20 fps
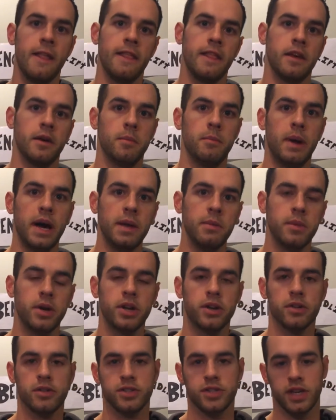Now my
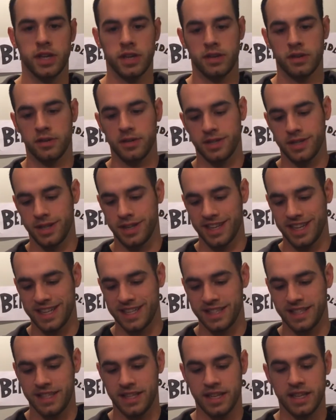microcycle is going to
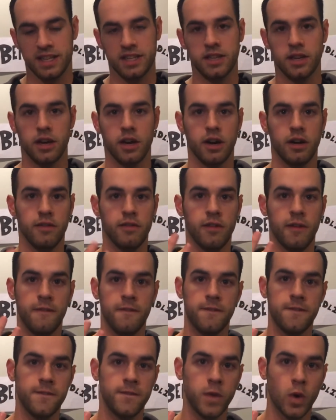consist of
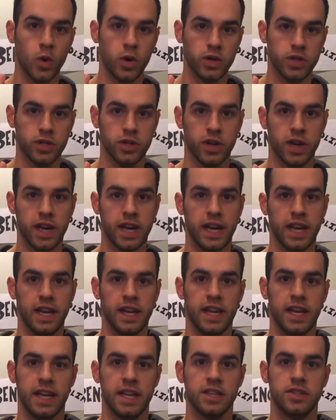4 training
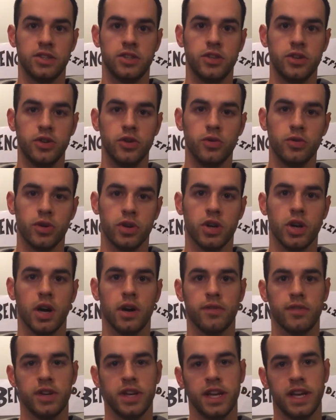days, 2
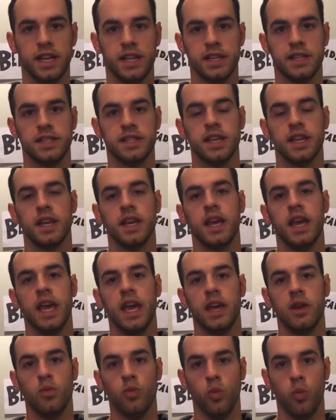recovery days,
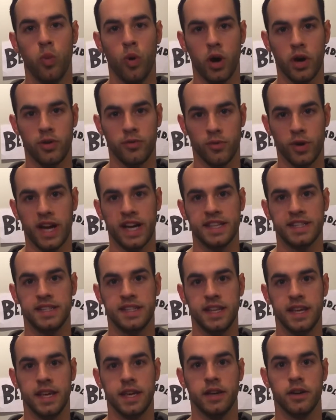and 1
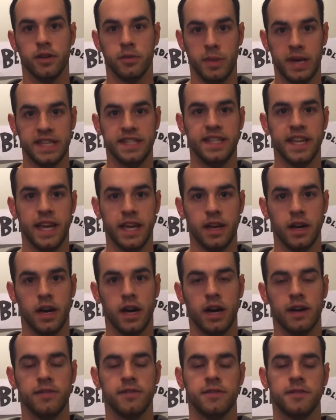rest day, or my day
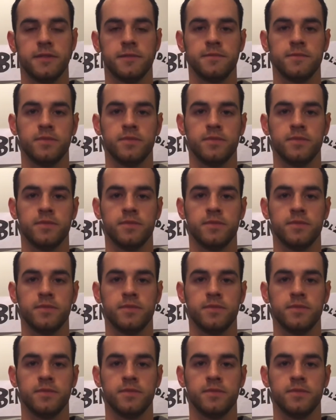off.